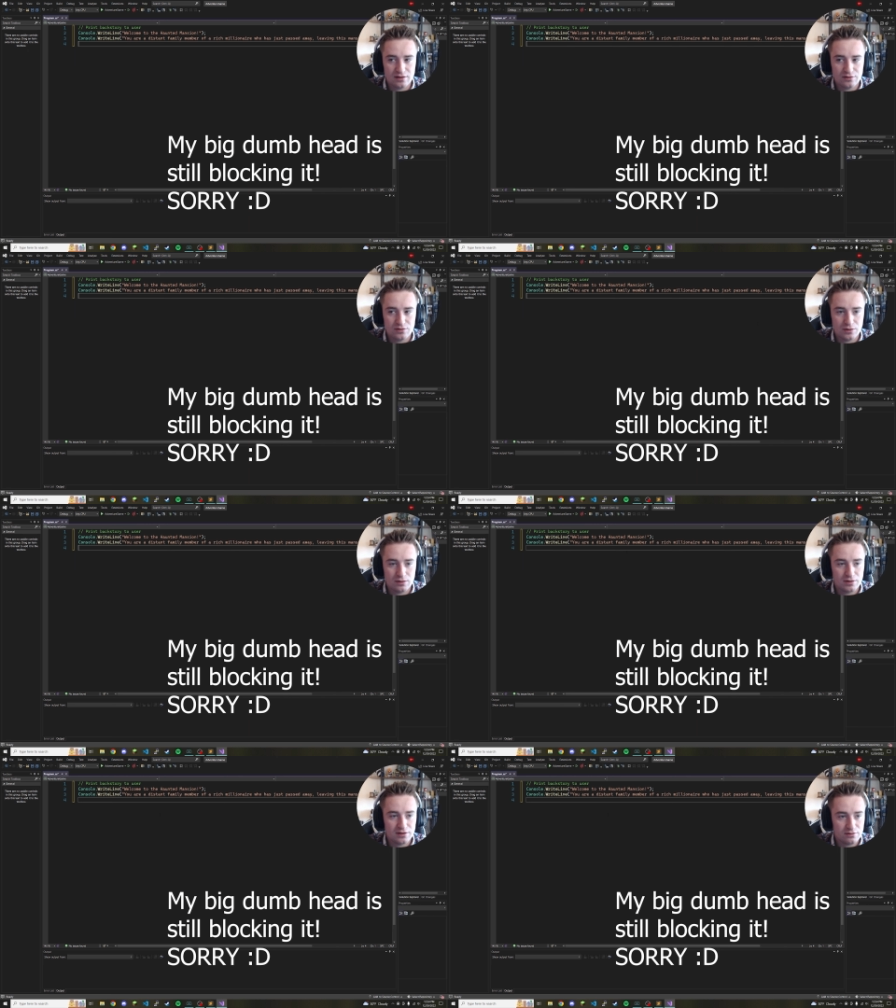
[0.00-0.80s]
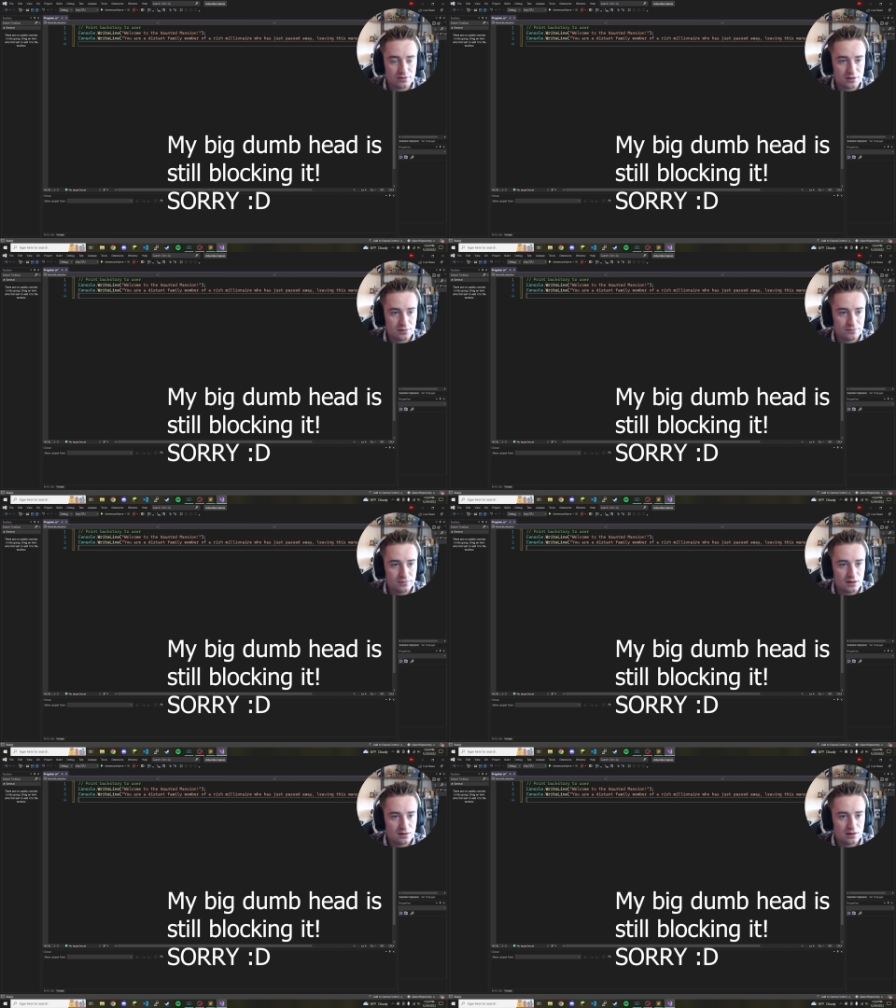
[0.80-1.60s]
If you want to pause the video,
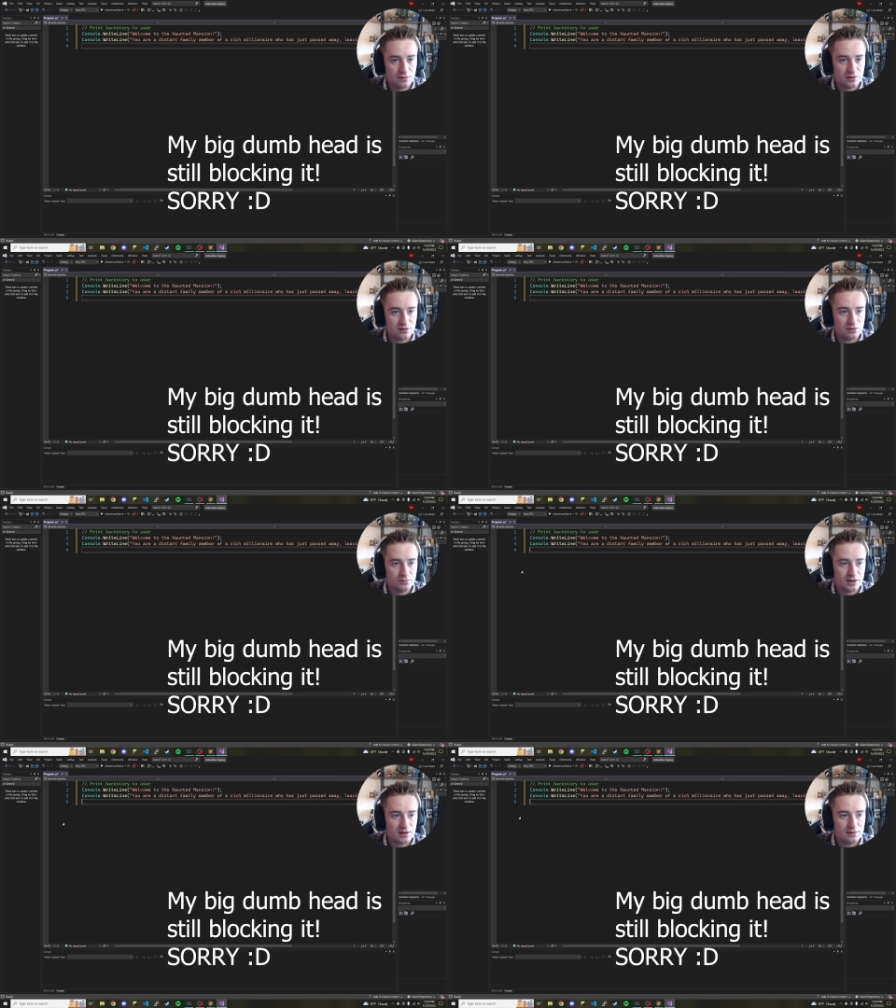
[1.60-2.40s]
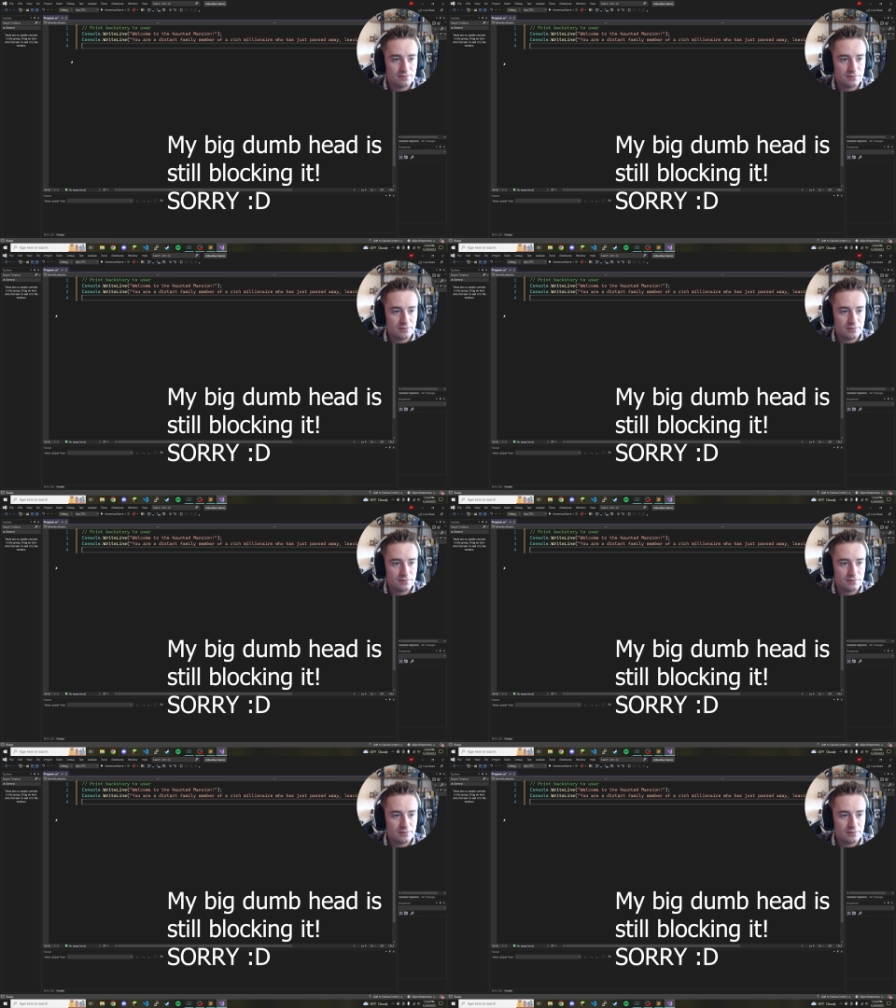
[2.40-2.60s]
I'm going to zoom back in.